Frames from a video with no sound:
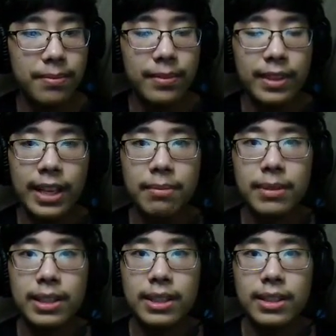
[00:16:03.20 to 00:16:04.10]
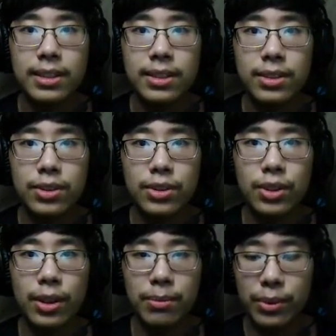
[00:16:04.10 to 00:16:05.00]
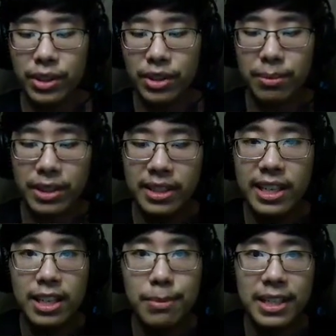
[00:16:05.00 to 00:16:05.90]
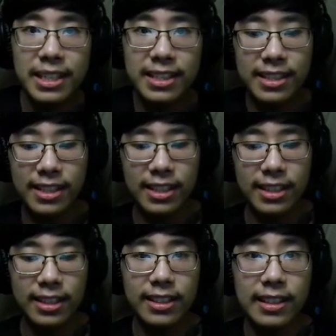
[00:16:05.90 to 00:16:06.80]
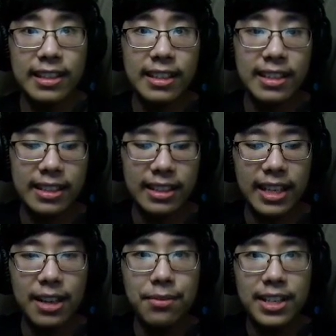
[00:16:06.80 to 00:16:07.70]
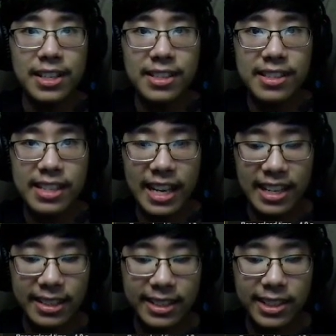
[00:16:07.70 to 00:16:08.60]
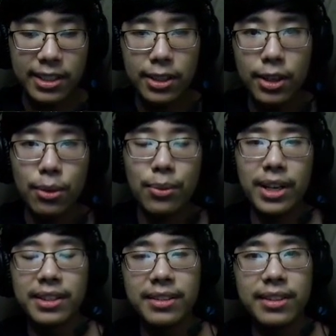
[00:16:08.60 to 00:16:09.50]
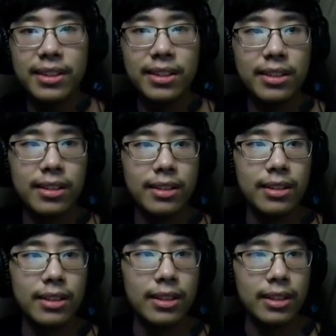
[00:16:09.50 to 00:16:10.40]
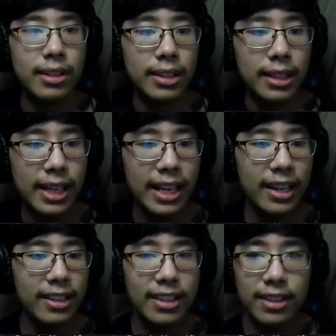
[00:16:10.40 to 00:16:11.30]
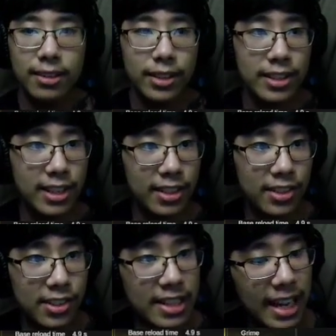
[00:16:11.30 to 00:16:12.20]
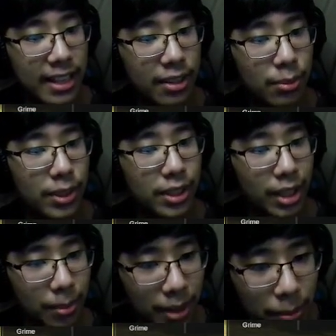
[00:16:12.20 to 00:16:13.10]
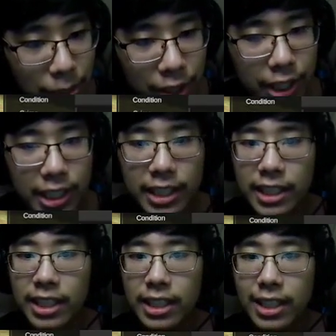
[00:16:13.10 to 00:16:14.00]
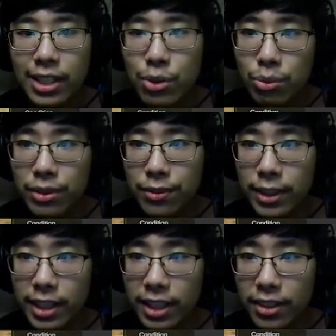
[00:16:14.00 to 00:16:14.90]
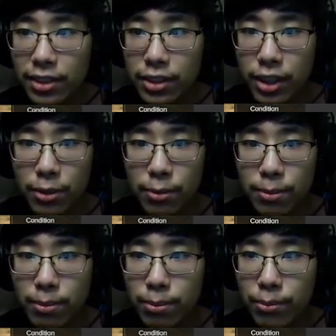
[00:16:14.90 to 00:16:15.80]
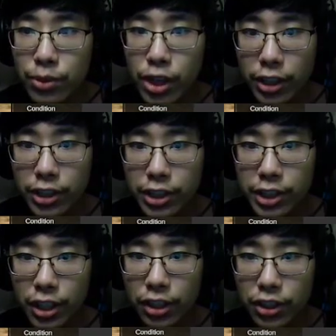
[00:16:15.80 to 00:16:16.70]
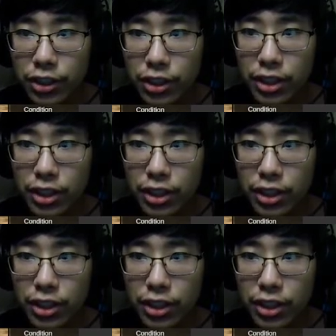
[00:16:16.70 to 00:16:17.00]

Yeah. So we're gonna be naming it the Heavy Tank 01. And it's not just that, we're gonna be putting it with no, dark color.